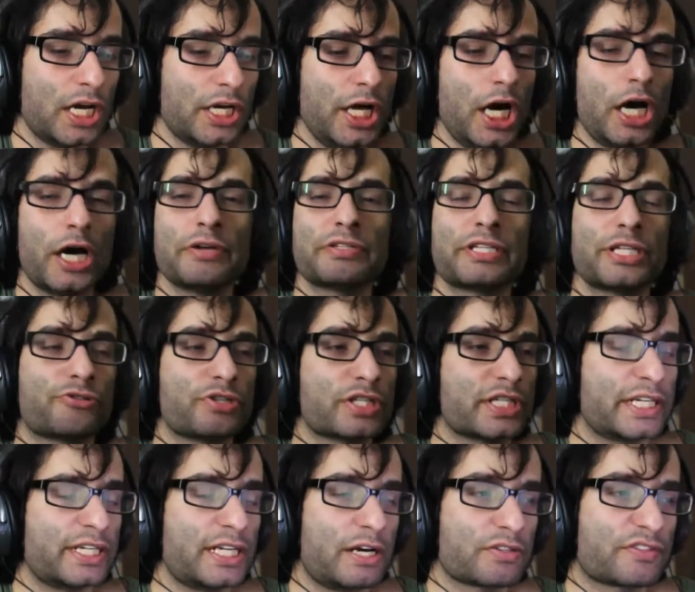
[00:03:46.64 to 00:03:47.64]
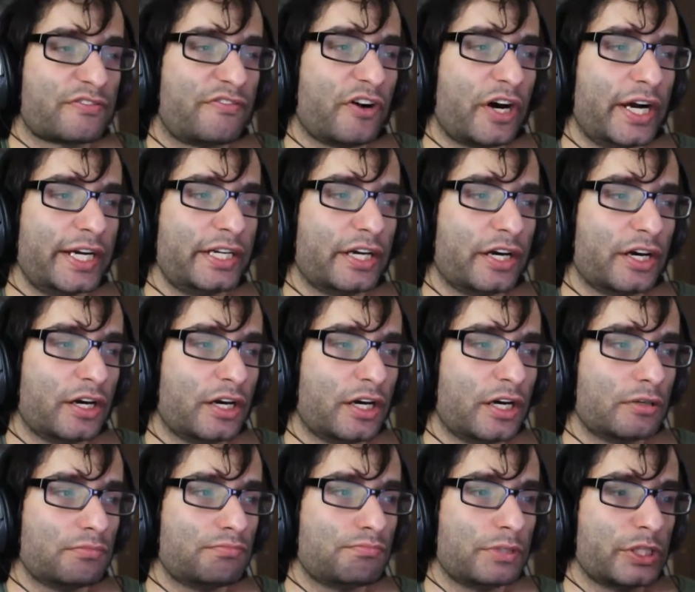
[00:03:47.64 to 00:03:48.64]
No, that was interesting. That was fine.
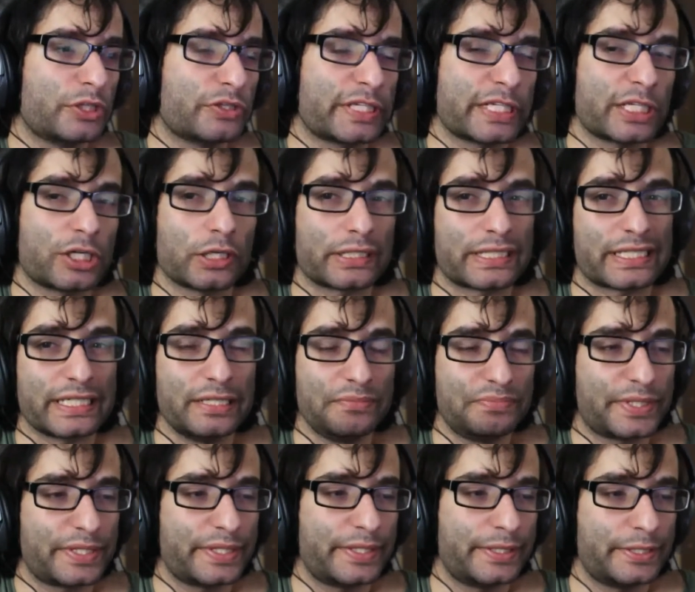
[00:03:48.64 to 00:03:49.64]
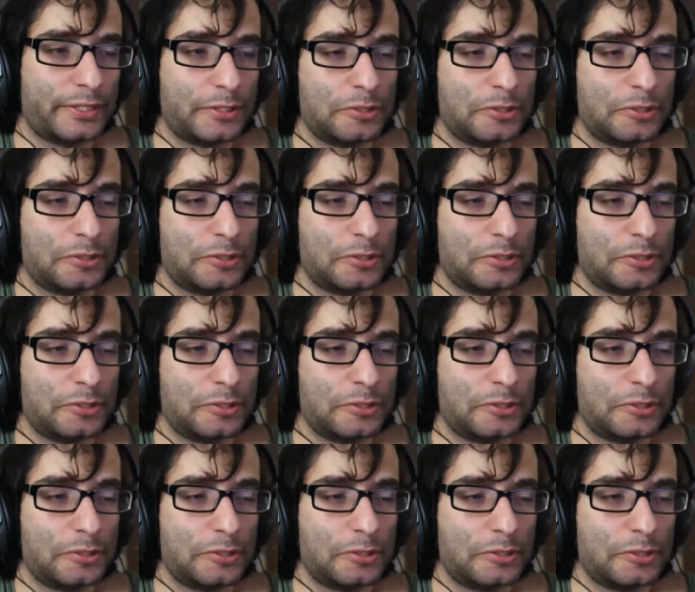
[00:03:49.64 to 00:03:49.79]
Interesting concept.